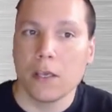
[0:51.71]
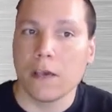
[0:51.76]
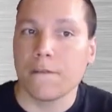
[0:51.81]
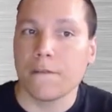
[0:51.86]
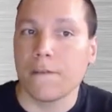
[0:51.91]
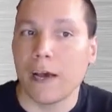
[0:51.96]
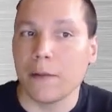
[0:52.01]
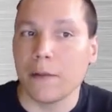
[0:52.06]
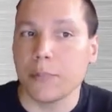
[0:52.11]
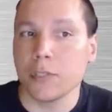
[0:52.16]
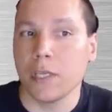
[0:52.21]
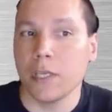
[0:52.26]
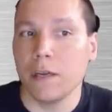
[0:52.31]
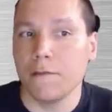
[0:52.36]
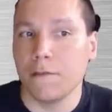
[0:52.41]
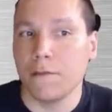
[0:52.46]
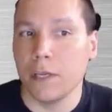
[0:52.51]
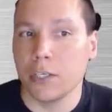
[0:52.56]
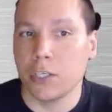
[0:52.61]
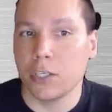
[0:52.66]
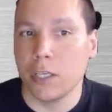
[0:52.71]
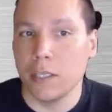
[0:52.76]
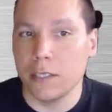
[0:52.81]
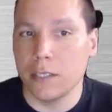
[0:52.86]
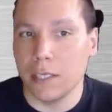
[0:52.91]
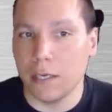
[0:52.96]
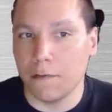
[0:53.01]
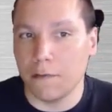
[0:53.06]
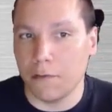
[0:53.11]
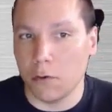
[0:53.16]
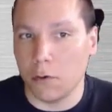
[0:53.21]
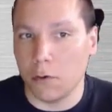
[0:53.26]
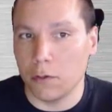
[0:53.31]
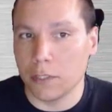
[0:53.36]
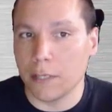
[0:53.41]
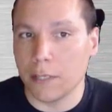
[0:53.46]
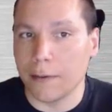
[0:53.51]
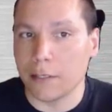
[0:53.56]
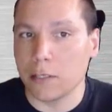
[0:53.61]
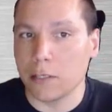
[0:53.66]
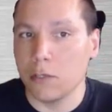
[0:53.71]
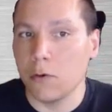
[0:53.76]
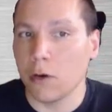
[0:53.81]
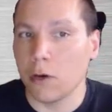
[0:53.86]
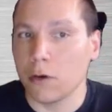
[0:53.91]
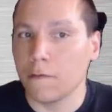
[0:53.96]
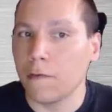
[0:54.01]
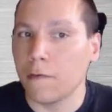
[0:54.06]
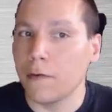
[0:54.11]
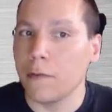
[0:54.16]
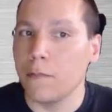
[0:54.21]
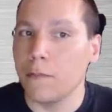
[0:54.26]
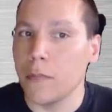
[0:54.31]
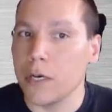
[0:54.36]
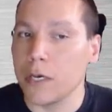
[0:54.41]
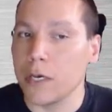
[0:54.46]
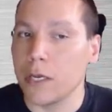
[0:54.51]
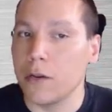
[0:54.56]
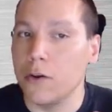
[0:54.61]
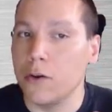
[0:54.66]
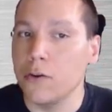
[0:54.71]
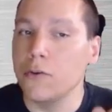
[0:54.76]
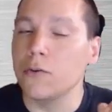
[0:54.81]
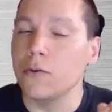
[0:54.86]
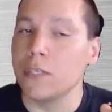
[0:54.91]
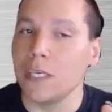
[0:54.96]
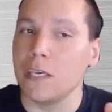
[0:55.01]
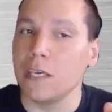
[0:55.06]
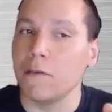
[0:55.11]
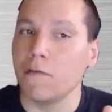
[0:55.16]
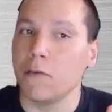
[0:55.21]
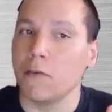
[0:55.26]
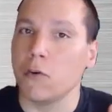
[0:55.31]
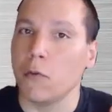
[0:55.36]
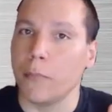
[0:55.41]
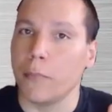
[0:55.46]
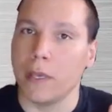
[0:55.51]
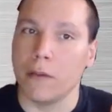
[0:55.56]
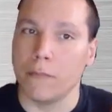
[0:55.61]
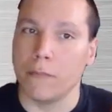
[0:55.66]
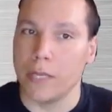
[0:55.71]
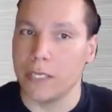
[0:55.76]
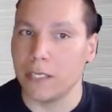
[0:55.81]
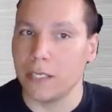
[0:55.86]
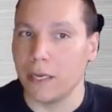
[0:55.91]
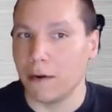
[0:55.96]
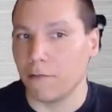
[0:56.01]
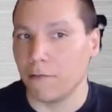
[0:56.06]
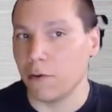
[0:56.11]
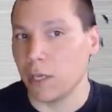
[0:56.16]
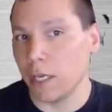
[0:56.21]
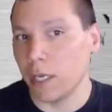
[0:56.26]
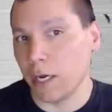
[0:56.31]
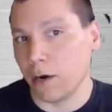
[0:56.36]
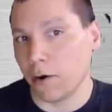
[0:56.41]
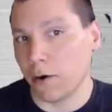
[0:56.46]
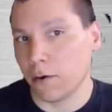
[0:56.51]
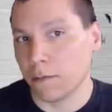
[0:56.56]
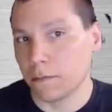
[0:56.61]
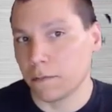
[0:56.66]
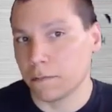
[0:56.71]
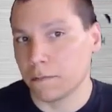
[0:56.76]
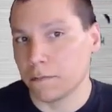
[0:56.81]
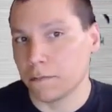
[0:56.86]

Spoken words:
You get 5% inflation on the TFuel, and it's about 250 million new TFuel being minted every year.